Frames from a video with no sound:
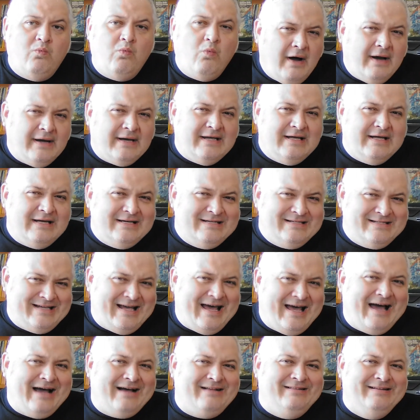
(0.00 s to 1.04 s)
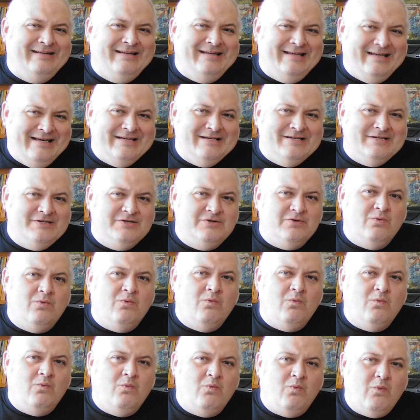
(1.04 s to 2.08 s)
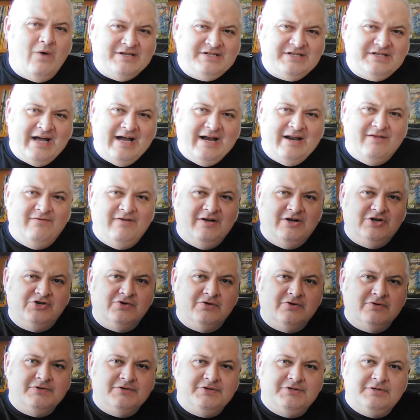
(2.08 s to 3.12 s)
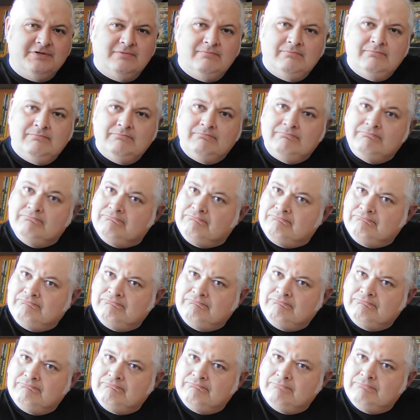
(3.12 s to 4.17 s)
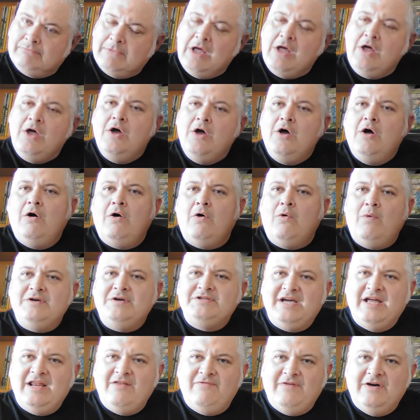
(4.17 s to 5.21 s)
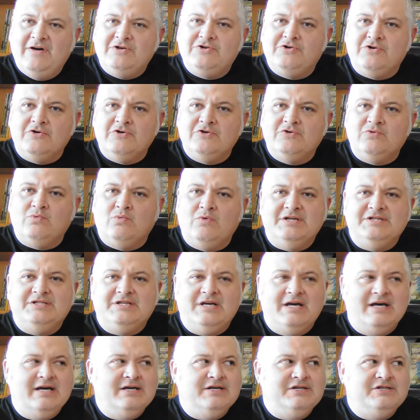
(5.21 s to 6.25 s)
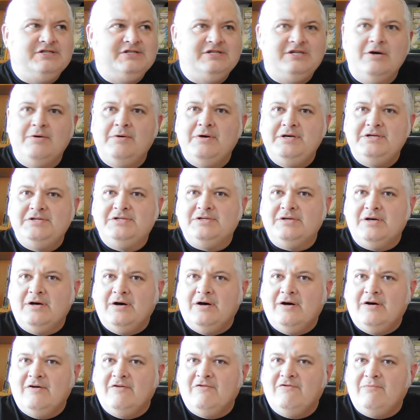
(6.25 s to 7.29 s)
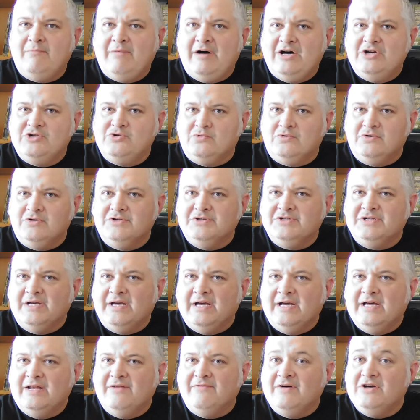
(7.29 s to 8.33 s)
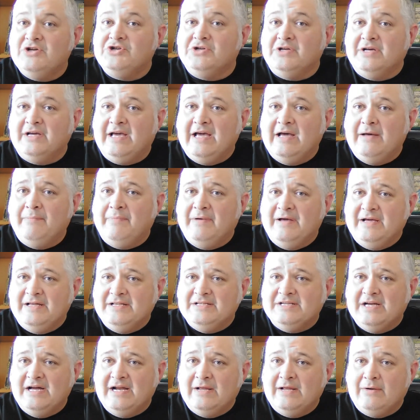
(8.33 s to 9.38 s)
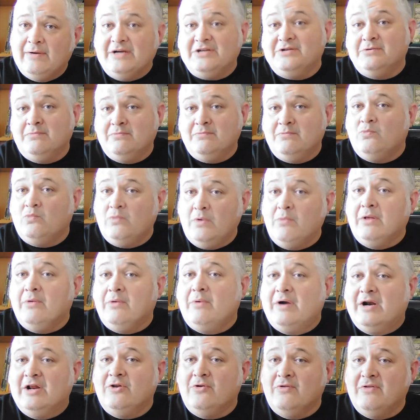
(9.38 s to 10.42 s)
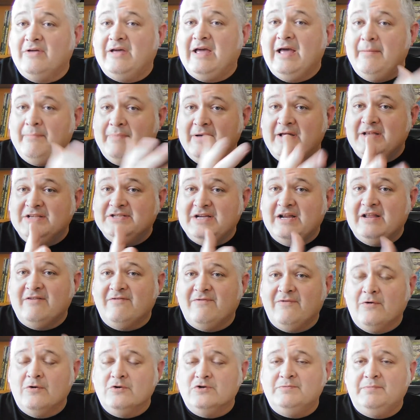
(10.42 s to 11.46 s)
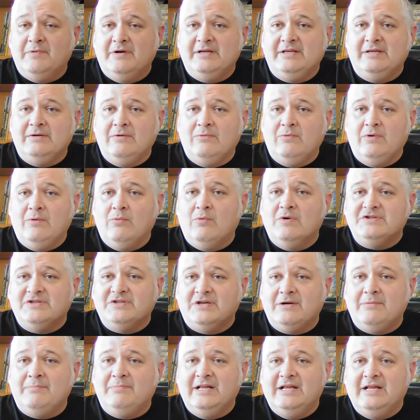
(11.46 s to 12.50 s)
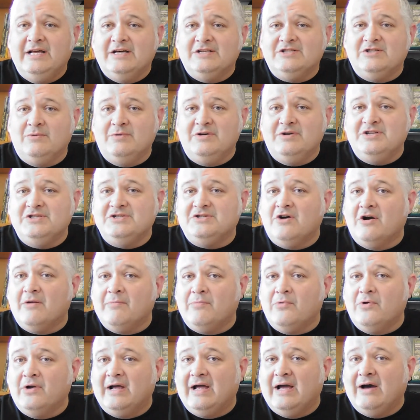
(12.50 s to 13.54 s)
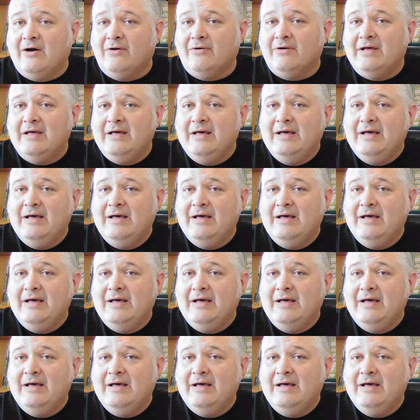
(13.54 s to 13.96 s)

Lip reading: what exactly is Westgate Adventures? Well, Westgate Adventures was a series of modules and eventually a campaign setting. Actually, we really wanted to do the campaign setting first, but it wasn't completed yet, so we just started putting out